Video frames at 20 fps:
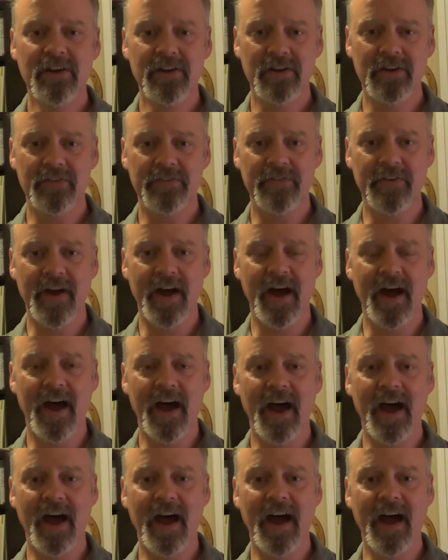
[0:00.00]
If I
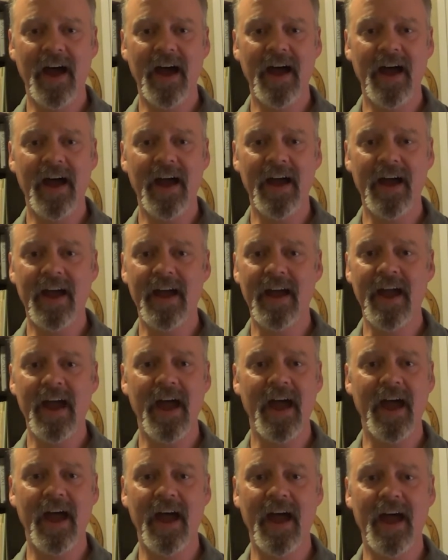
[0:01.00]

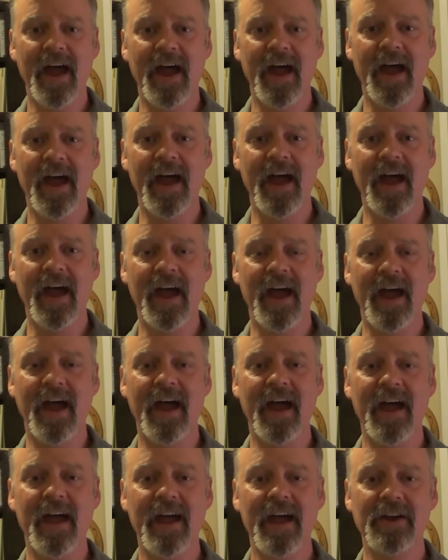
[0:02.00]

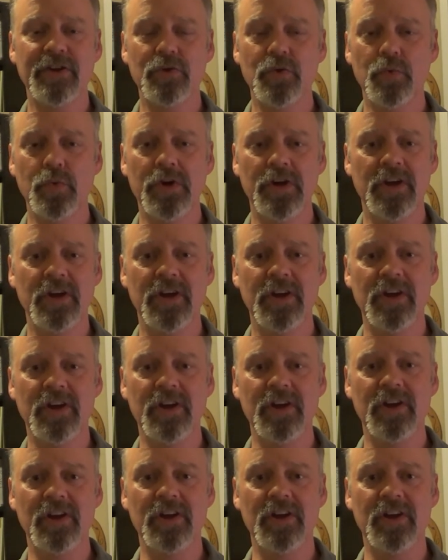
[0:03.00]
had a
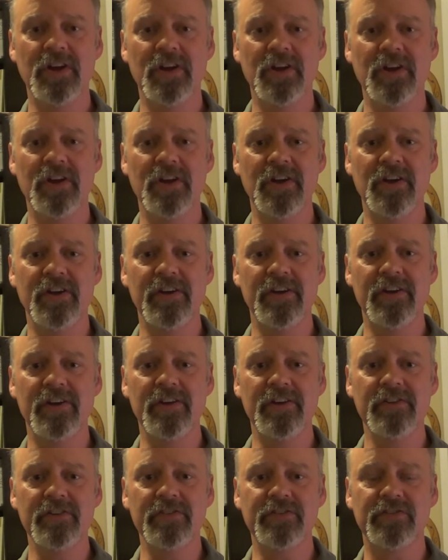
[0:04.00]

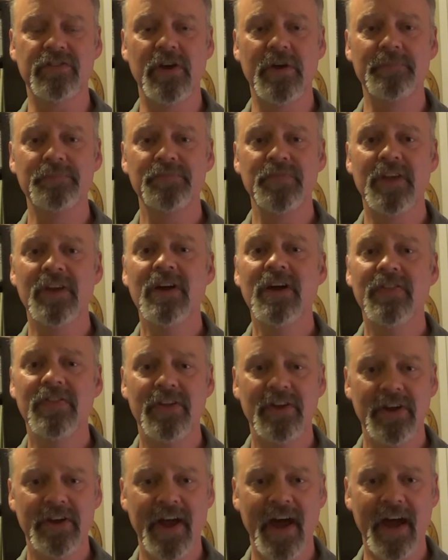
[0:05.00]
wish
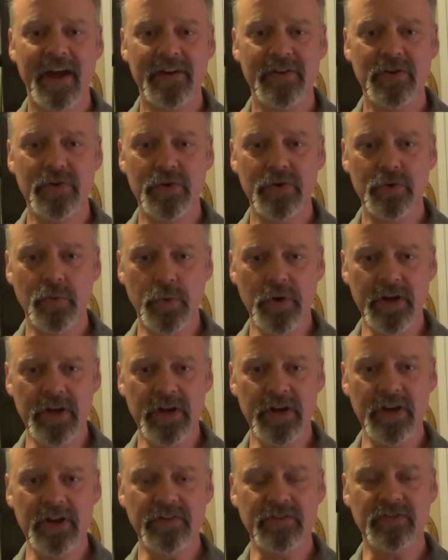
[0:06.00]
that I could
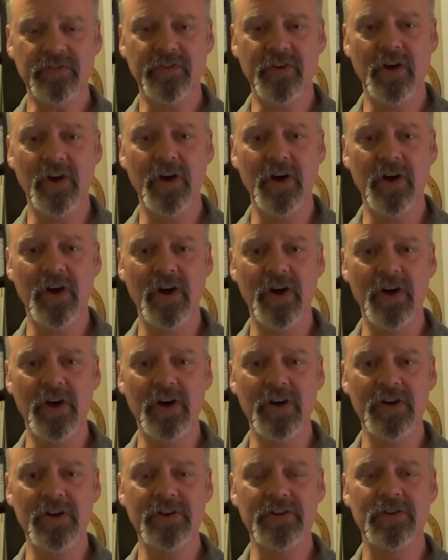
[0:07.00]
wish
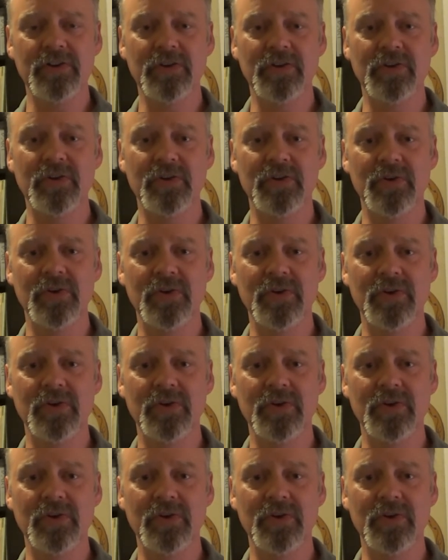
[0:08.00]
for you,